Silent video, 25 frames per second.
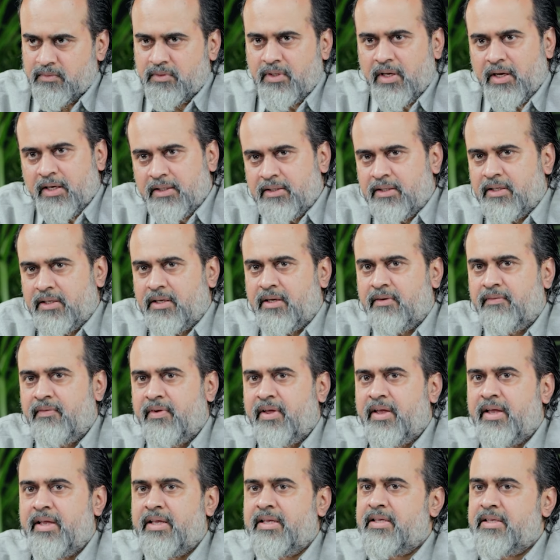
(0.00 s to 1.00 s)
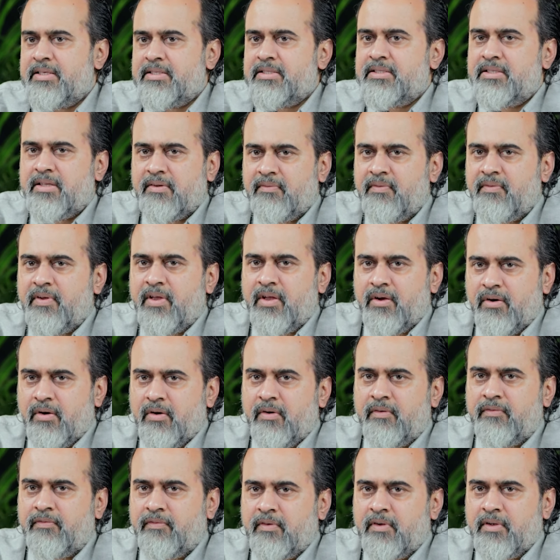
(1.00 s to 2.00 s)
The other way is the way
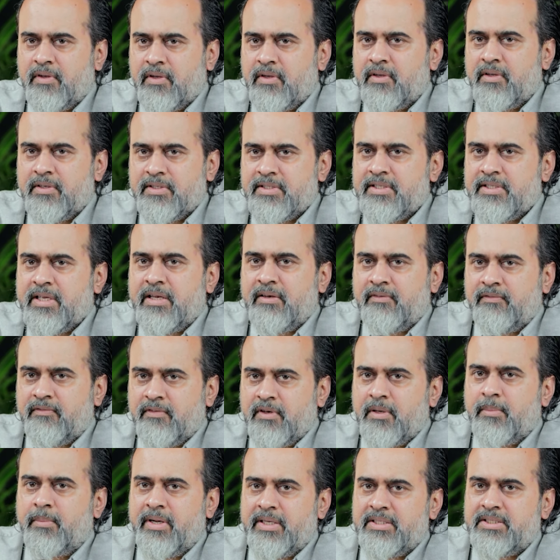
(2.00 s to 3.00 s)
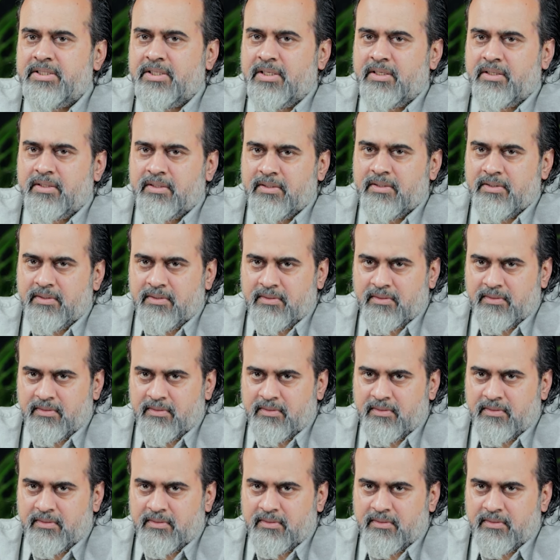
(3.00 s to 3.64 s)
of self-liberation.